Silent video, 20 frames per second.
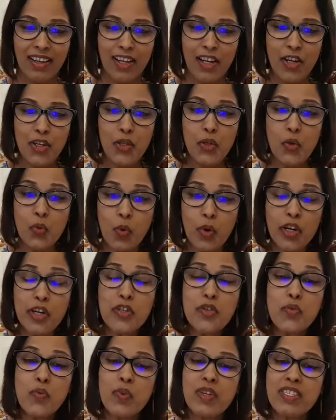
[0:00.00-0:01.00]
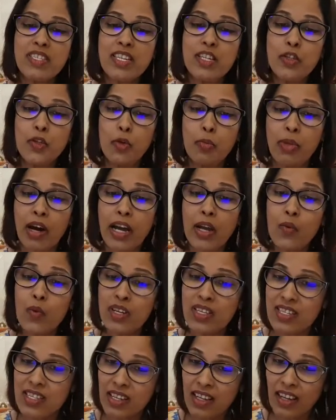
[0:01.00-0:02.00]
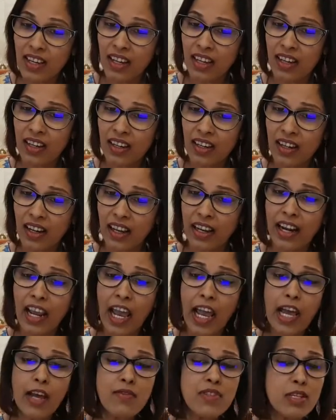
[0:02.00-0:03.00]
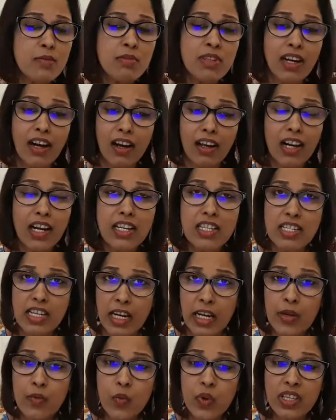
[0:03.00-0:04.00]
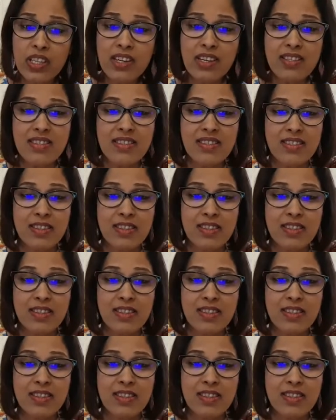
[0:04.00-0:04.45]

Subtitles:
You wanted to visit Dubai once again and have some gala time with us.